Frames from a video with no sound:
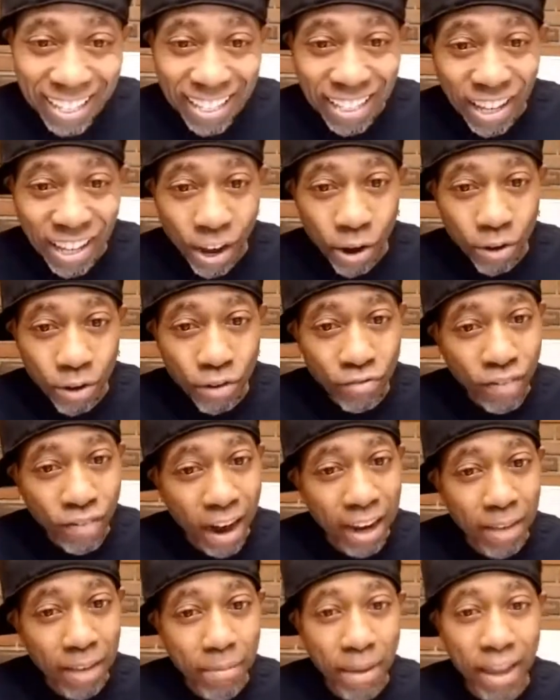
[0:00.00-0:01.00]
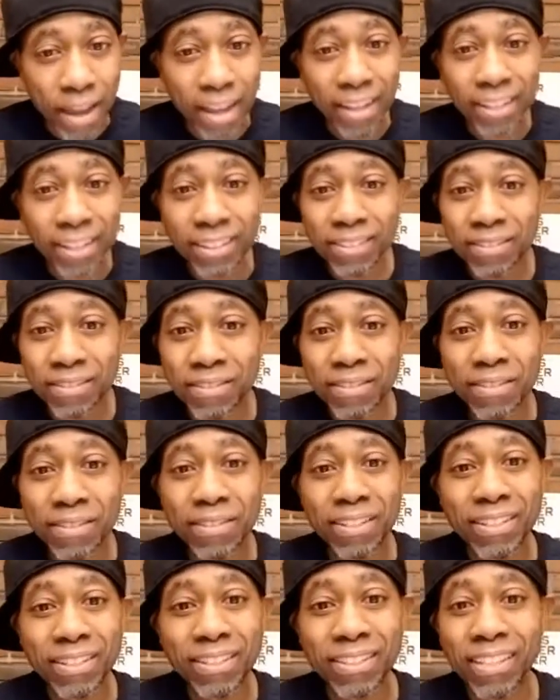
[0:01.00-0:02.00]
Yo, you right, man.
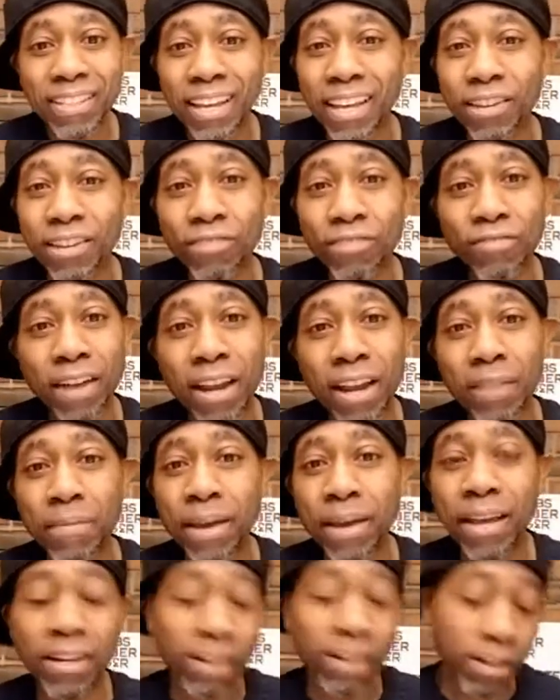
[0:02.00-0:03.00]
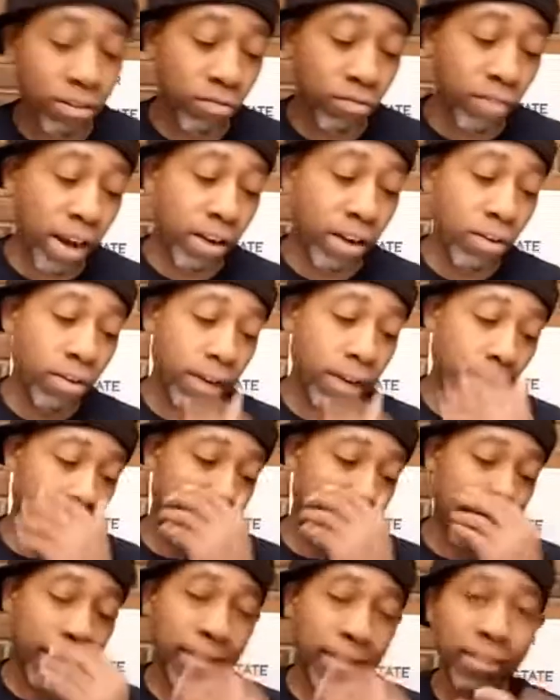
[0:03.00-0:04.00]
Yeah, you right, man. Now you right on
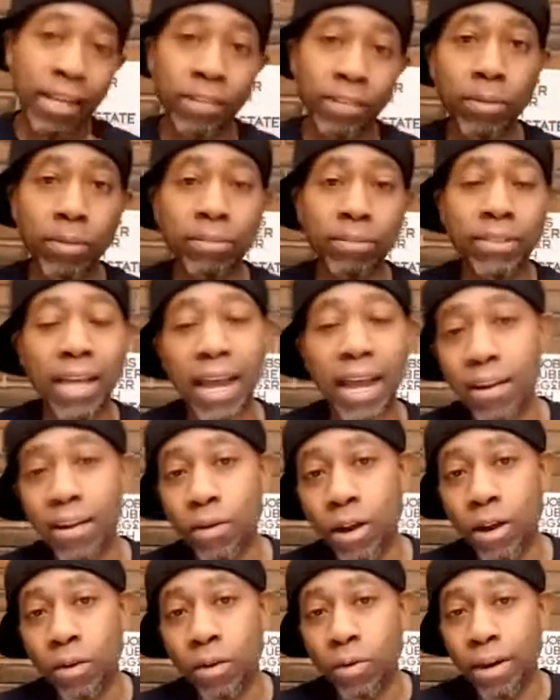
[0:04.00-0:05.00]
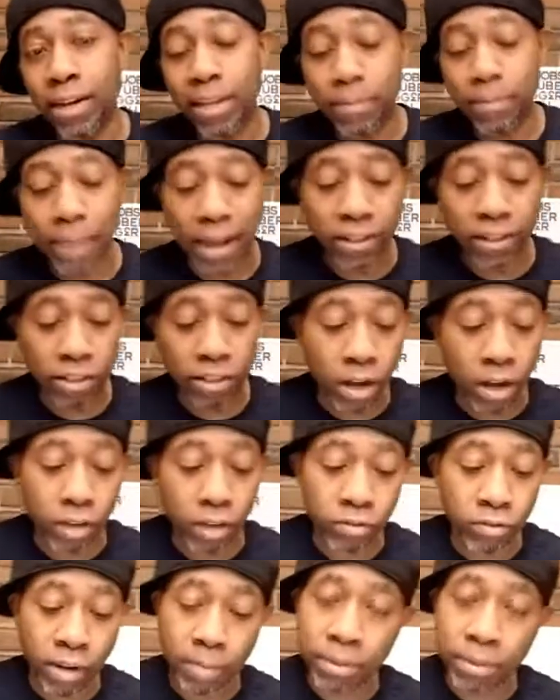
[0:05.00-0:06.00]
that. Like that's what I'm saying. I don't want to get back to
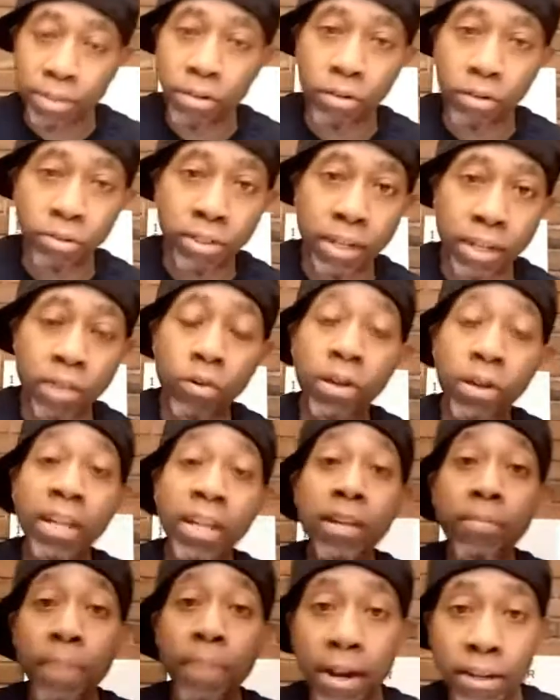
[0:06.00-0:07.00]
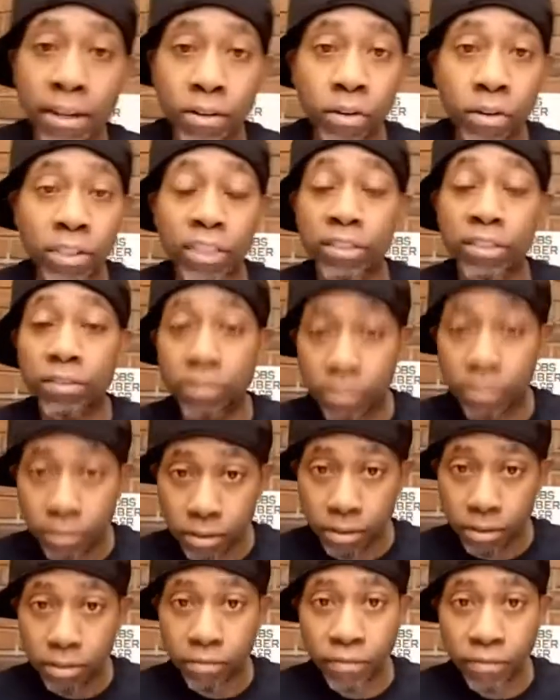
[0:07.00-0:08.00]
Dr. Dre, but you know what I'm saying, or anybody, or just
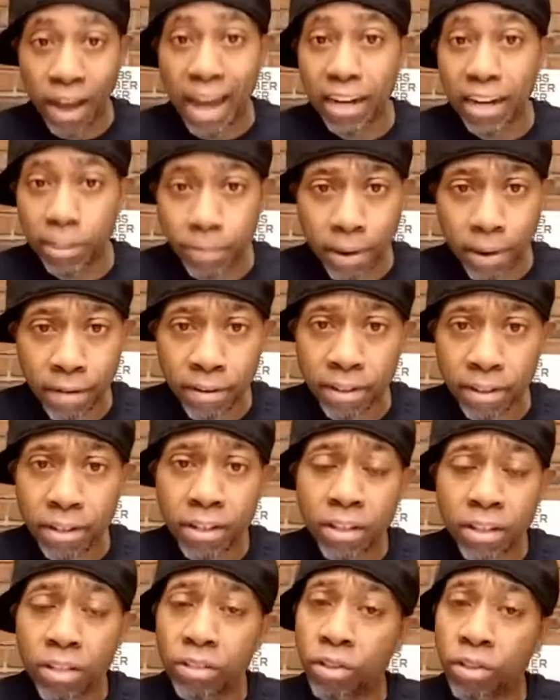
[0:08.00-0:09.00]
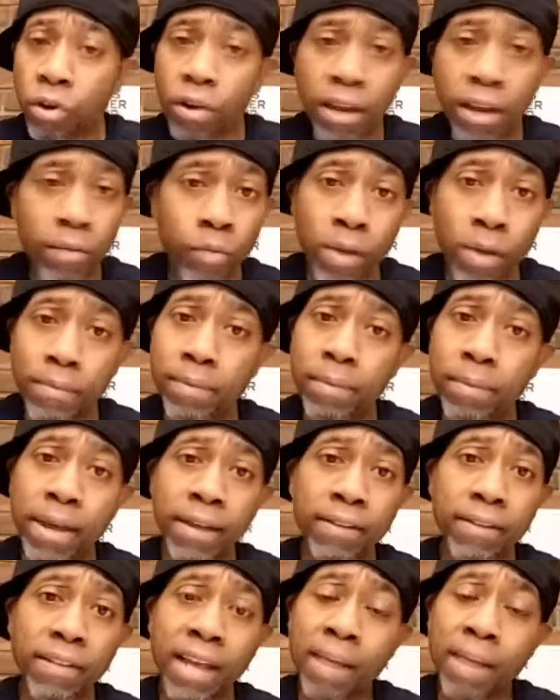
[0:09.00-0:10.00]
violence period. Don't hit women,
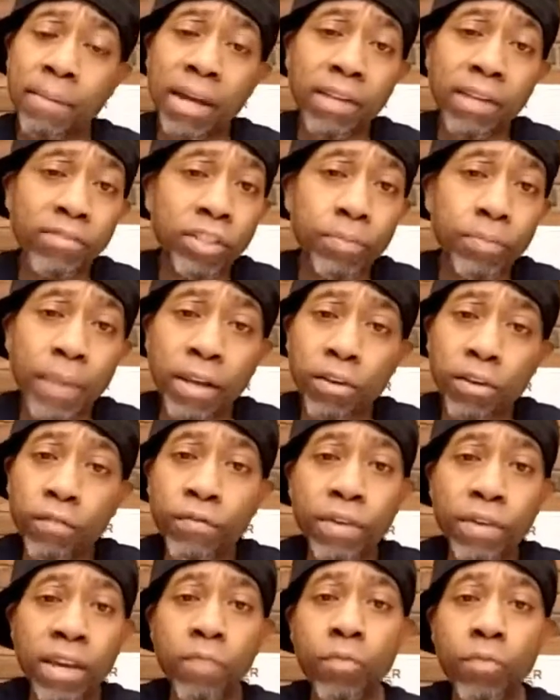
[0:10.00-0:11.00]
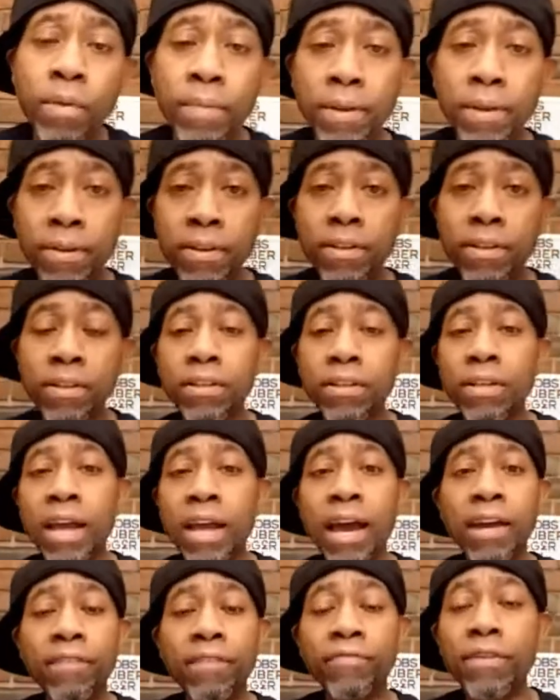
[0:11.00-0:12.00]
man. I'm not gonna respect you if you hit women.
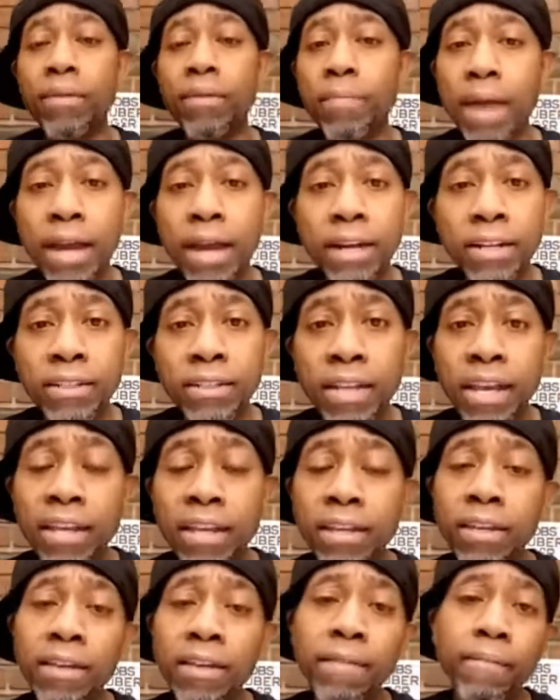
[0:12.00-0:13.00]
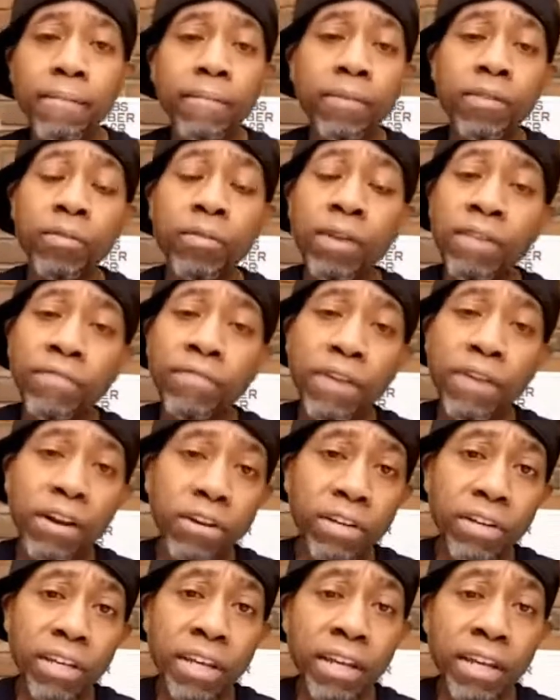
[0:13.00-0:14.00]
I had a friend back in the day when I
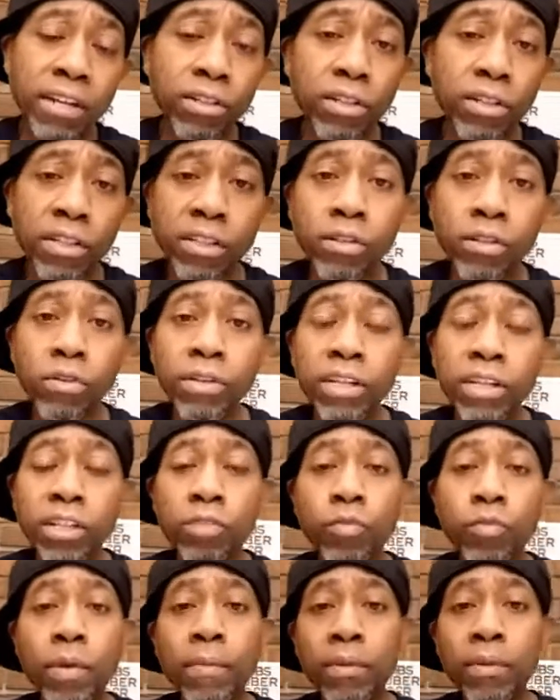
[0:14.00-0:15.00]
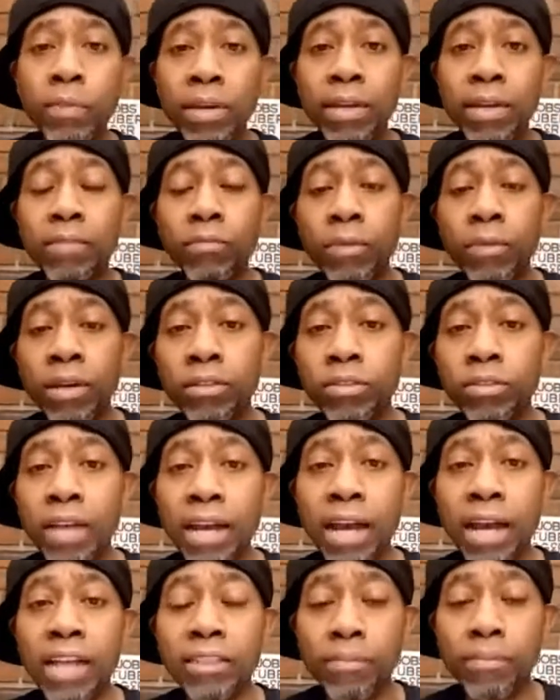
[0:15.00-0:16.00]
found out he hit his women. You know what I'm
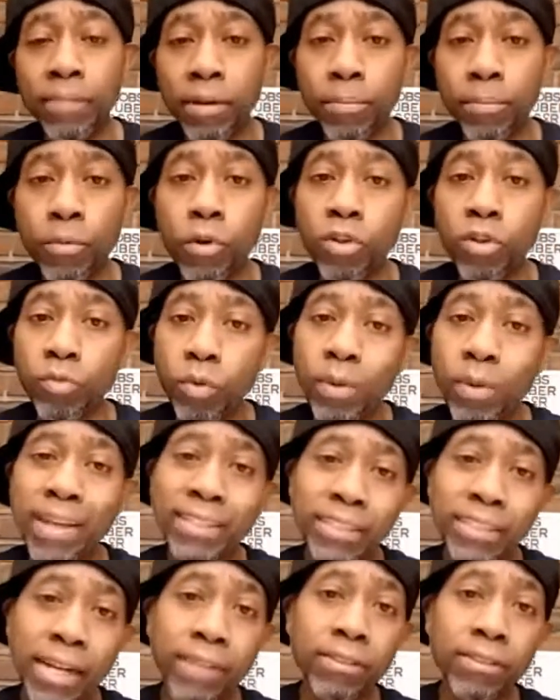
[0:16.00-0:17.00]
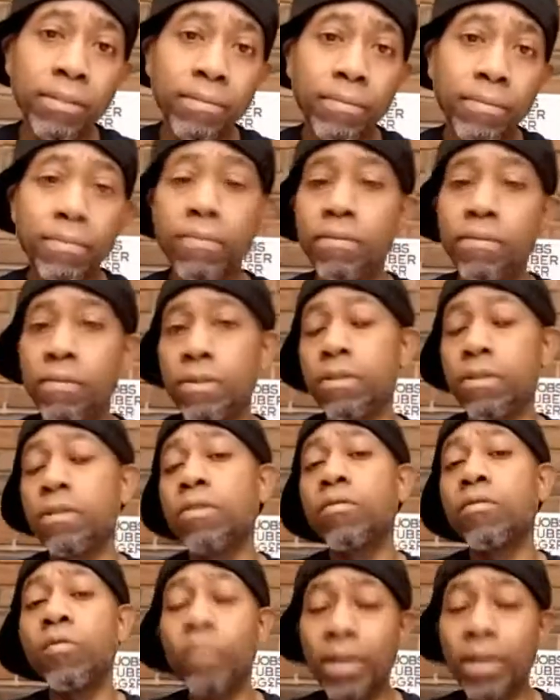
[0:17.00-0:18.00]
saying? I got some of the boys. We went and checked
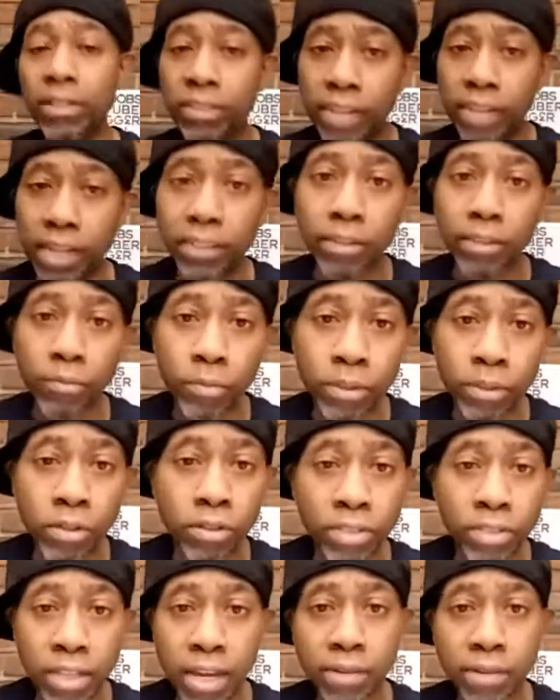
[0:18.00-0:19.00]
him. You know what I'm saying?